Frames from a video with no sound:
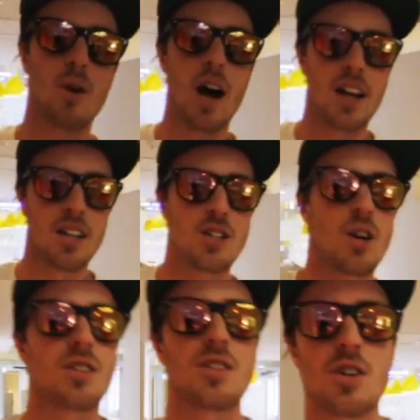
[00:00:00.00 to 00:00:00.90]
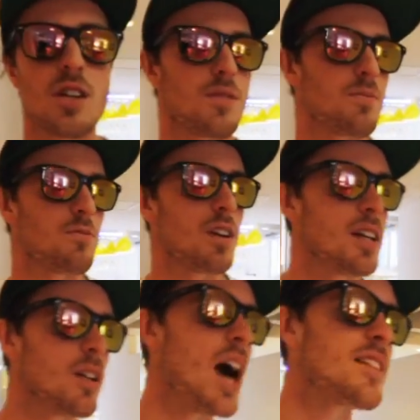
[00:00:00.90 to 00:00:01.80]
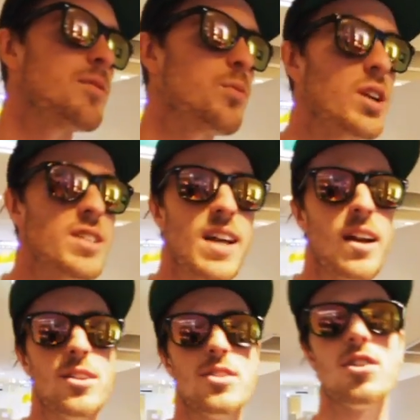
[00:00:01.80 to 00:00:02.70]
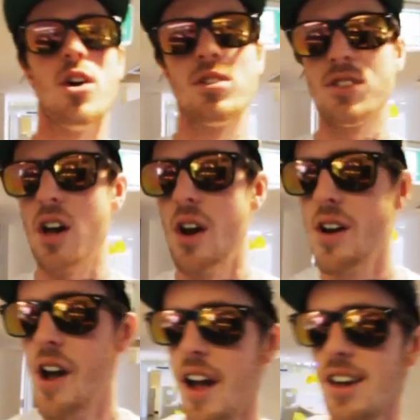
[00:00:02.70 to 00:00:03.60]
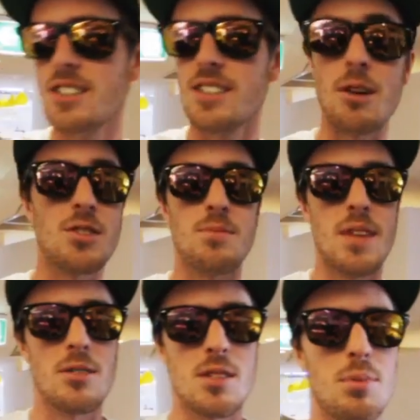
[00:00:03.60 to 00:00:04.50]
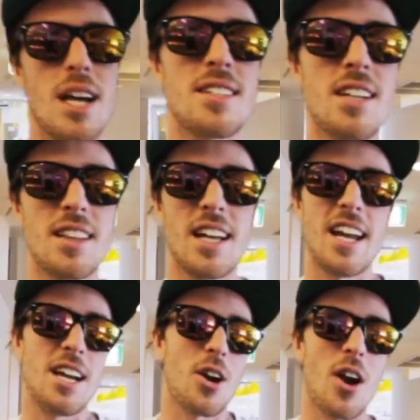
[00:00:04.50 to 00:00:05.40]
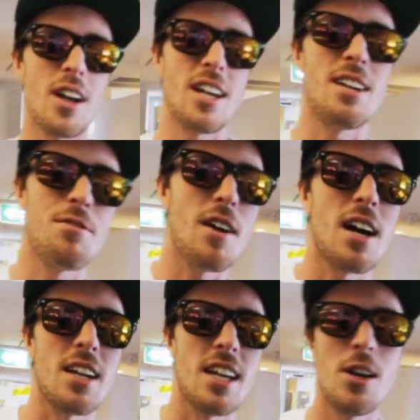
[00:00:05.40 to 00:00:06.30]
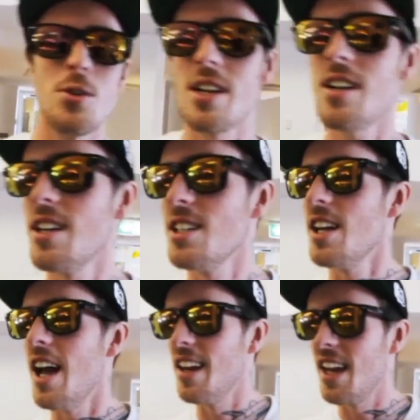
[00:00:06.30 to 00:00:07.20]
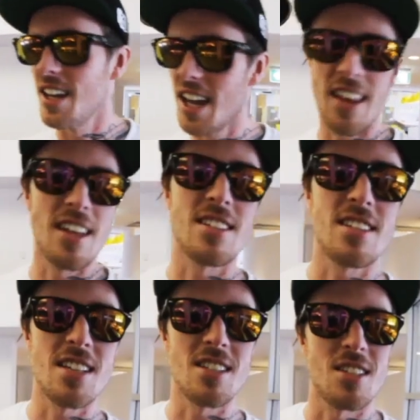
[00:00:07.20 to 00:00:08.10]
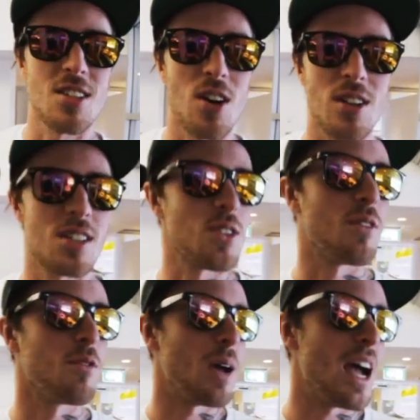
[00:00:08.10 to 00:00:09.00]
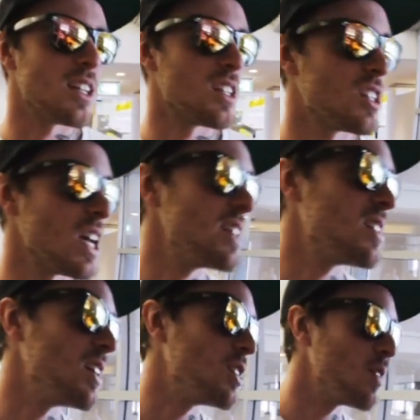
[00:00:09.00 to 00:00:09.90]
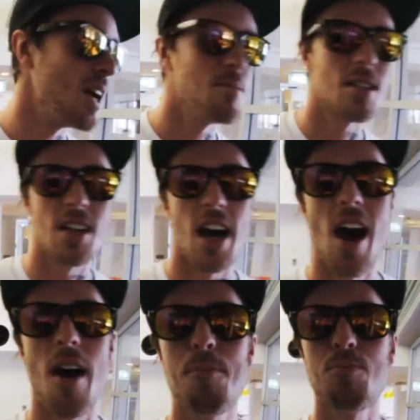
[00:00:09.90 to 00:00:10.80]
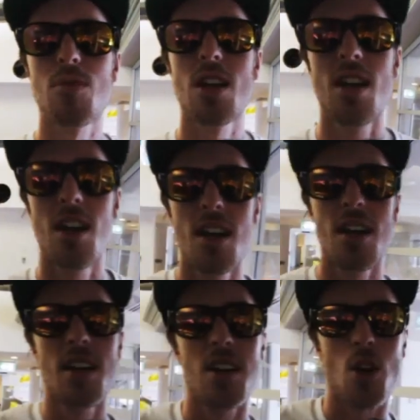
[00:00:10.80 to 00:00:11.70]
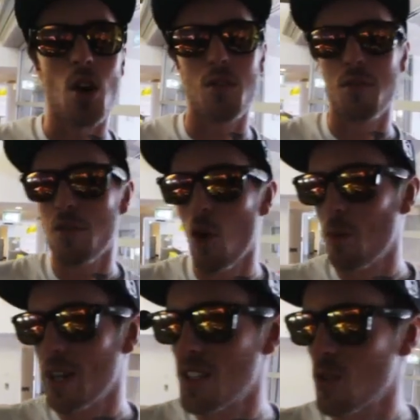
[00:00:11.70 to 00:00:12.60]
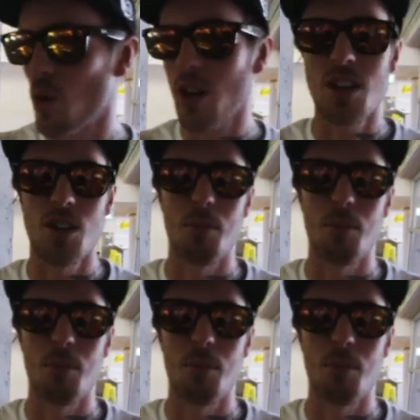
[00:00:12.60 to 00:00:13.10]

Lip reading: Pike, and Josh really liked it and wanted to get on the song, so that was a blessing. And then he got on it, he fucking killed it. And then yeah, there's the song. It's sort of about just chasing your dreams and not conforming to what you're